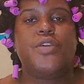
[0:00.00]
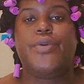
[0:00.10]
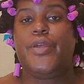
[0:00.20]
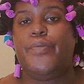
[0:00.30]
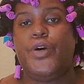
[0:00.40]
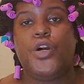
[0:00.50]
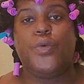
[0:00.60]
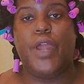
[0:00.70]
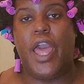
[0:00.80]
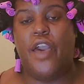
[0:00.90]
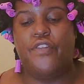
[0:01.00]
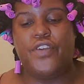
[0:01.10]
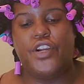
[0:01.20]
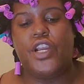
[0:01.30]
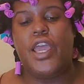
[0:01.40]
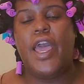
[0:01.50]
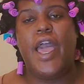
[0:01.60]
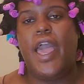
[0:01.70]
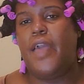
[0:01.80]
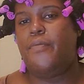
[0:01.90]
read a book, whatever.
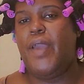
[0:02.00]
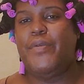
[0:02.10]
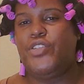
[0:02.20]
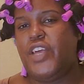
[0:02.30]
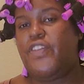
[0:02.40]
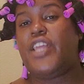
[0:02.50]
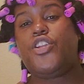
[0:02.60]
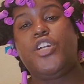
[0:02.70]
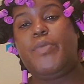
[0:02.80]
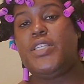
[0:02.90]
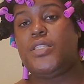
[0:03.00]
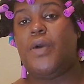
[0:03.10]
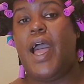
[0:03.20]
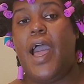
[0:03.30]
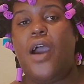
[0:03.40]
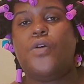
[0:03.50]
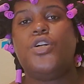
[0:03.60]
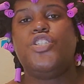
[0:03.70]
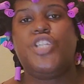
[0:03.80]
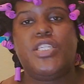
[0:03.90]
And maybe do that for like 30 minutes to an
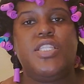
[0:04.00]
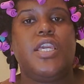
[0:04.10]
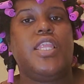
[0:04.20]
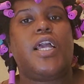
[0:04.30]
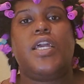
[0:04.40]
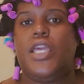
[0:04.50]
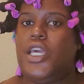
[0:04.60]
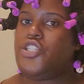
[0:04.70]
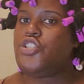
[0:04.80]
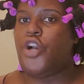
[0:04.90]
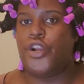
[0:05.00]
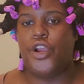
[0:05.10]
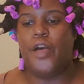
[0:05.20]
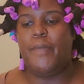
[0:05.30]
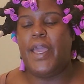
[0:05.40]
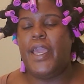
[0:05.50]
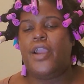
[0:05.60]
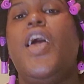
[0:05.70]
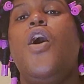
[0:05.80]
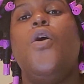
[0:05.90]
hour just to get like a kickstarter on my hair.